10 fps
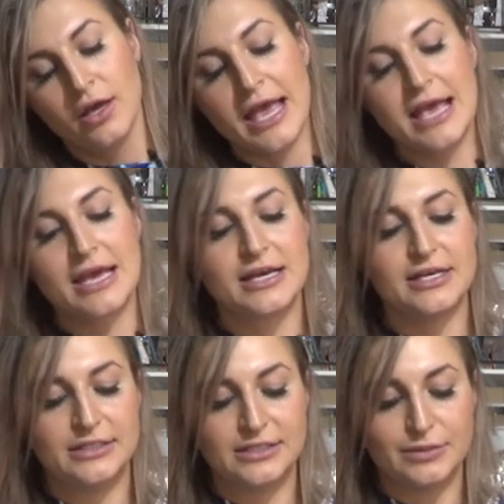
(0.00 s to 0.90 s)

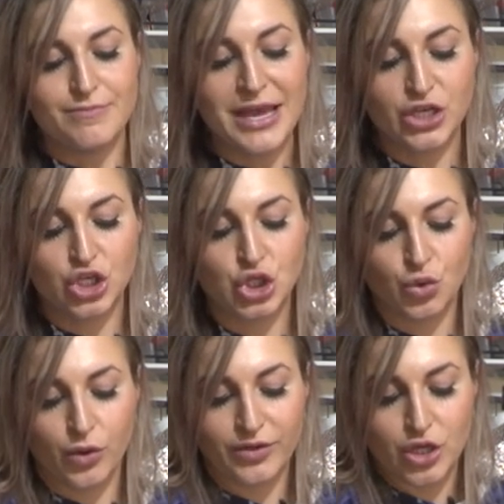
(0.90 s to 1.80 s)
And make
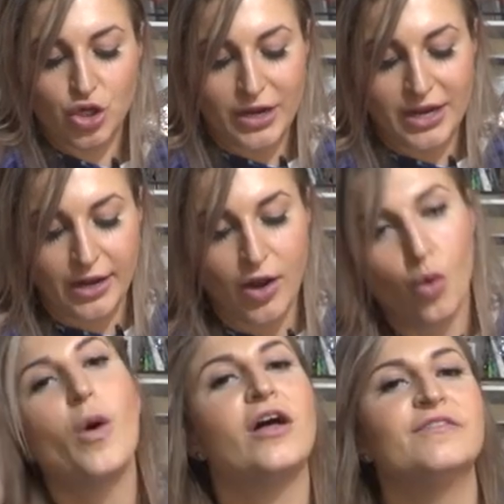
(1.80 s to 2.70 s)
sure that you're in a
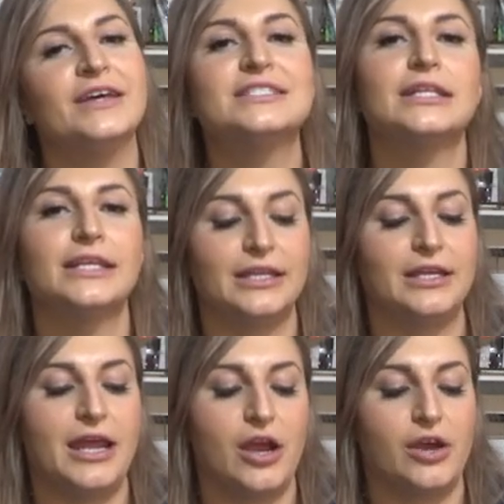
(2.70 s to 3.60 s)

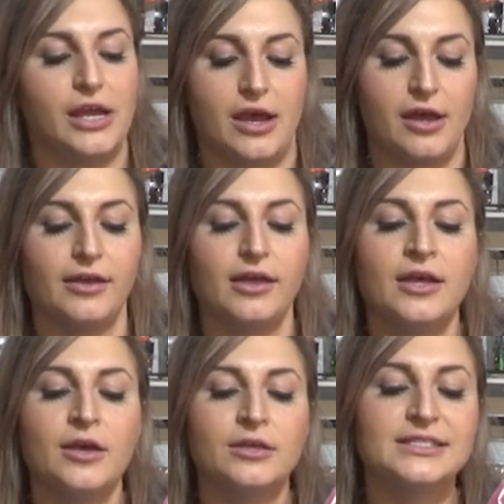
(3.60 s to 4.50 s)
well-ventilated area.
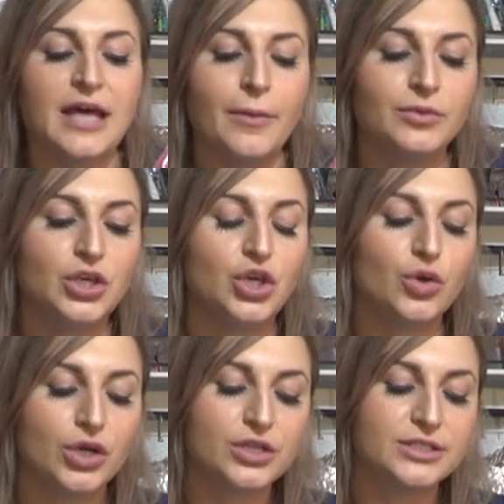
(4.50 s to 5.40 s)
Some
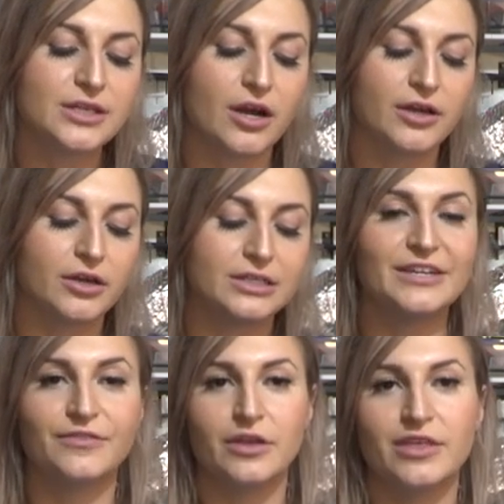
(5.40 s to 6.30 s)
cures are
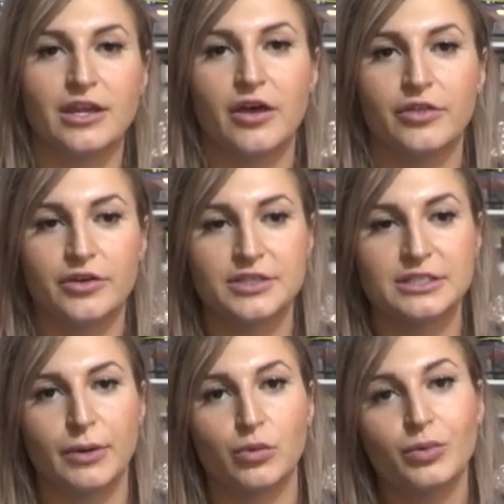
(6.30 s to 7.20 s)
different than others,
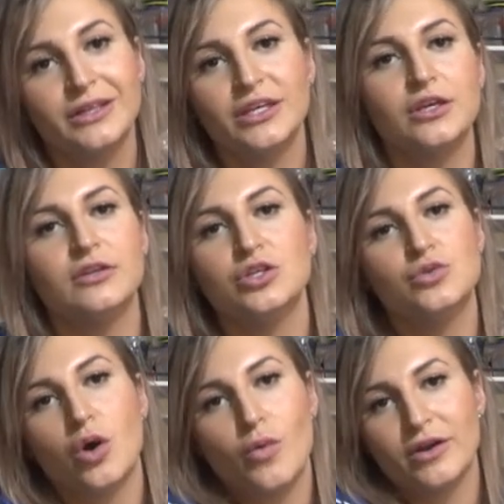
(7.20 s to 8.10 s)
but really you
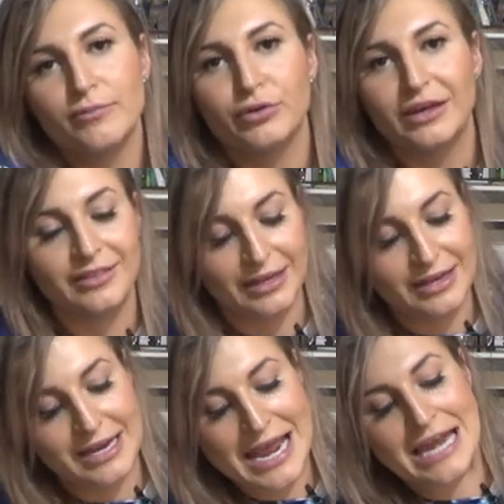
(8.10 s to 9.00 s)
don't want to breathe
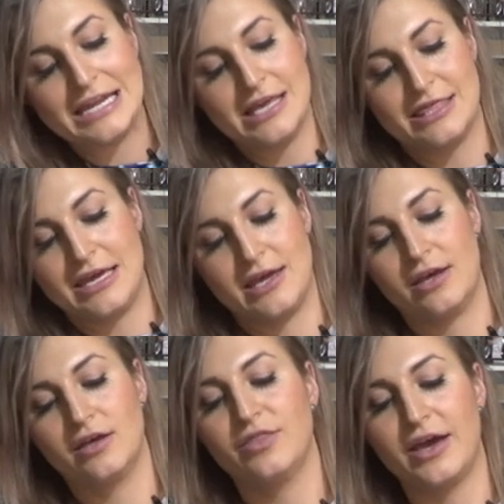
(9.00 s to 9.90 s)
in anything
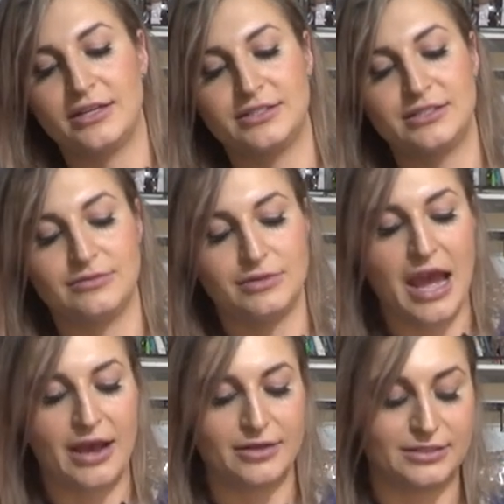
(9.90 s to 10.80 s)
that
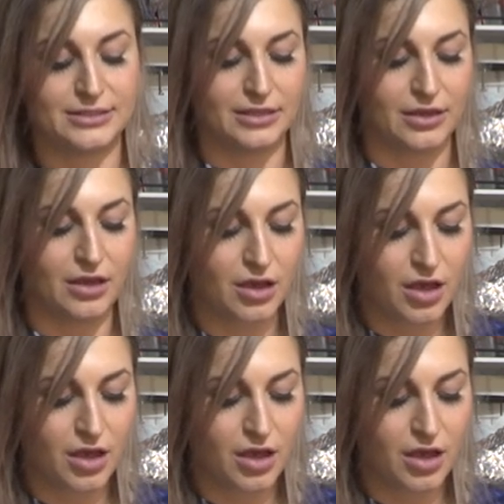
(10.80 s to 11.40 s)
has like